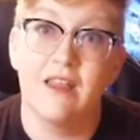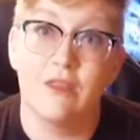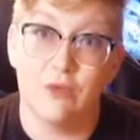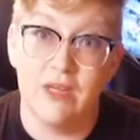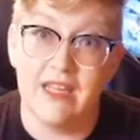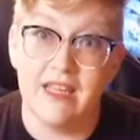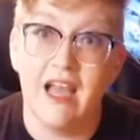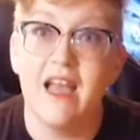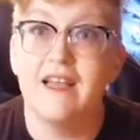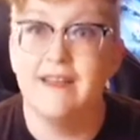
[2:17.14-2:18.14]
3,
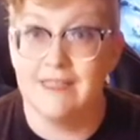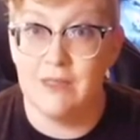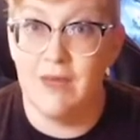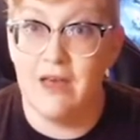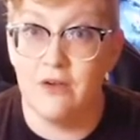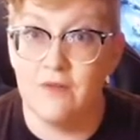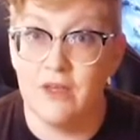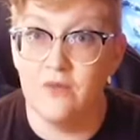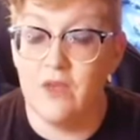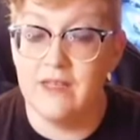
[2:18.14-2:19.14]
it's a matter of
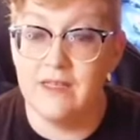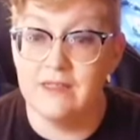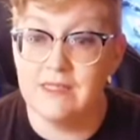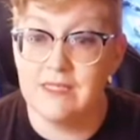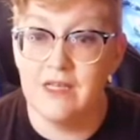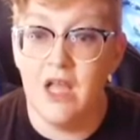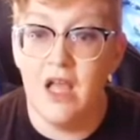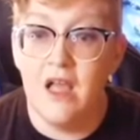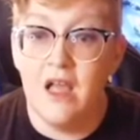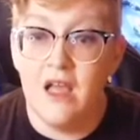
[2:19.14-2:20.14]
convenience.
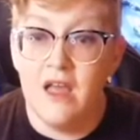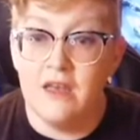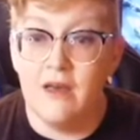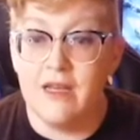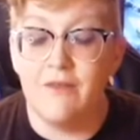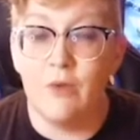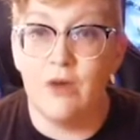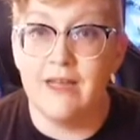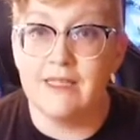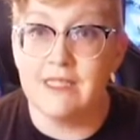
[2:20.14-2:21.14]
Not
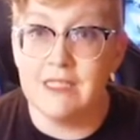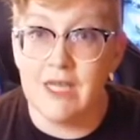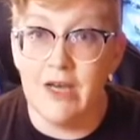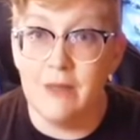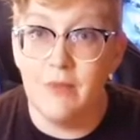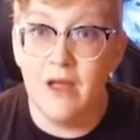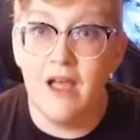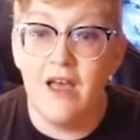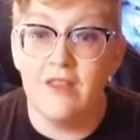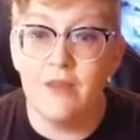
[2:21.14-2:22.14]
everyone has the time,
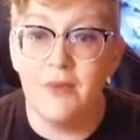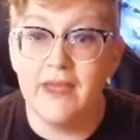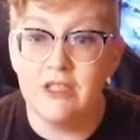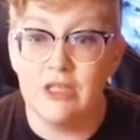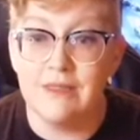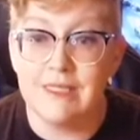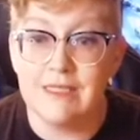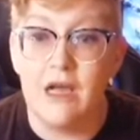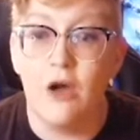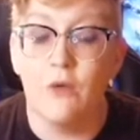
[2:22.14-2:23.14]
the
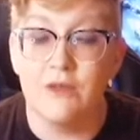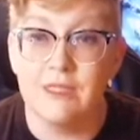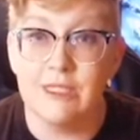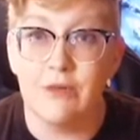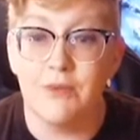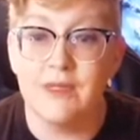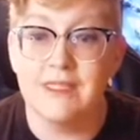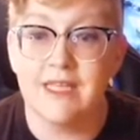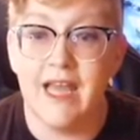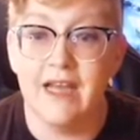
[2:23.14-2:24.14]
patience, or the
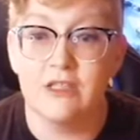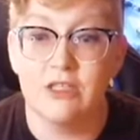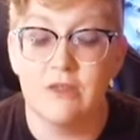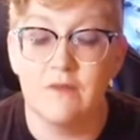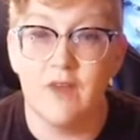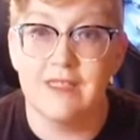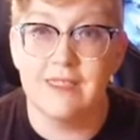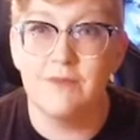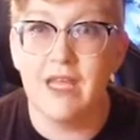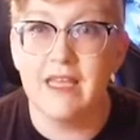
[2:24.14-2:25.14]
surplus cash to
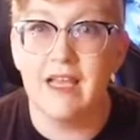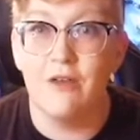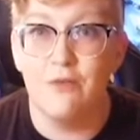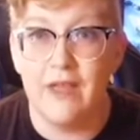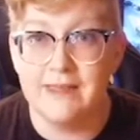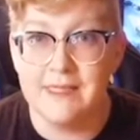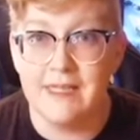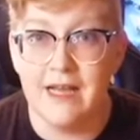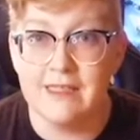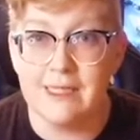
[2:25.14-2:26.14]
invest in making a
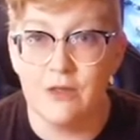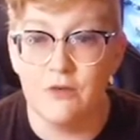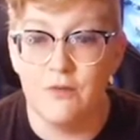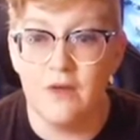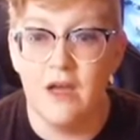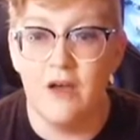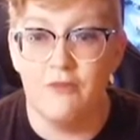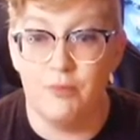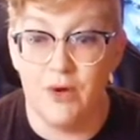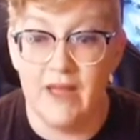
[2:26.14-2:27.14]
fancy-ass loaf
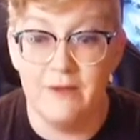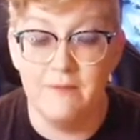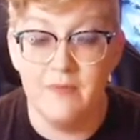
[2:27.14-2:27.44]
of bread.